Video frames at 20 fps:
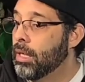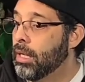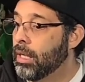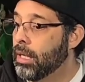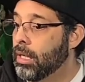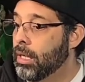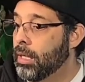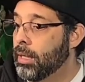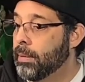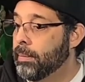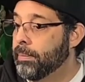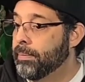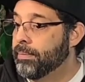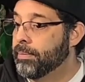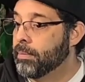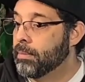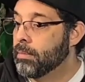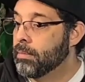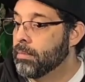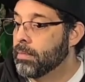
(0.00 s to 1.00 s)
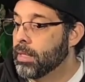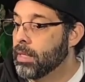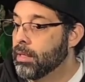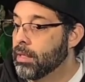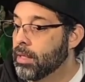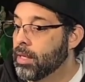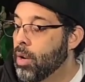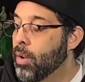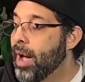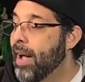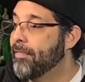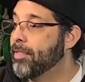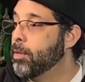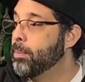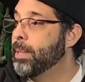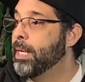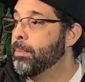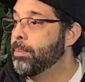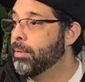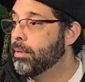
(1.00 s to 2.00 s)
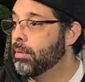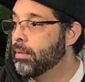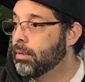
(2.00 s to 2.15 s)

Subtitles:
go after people.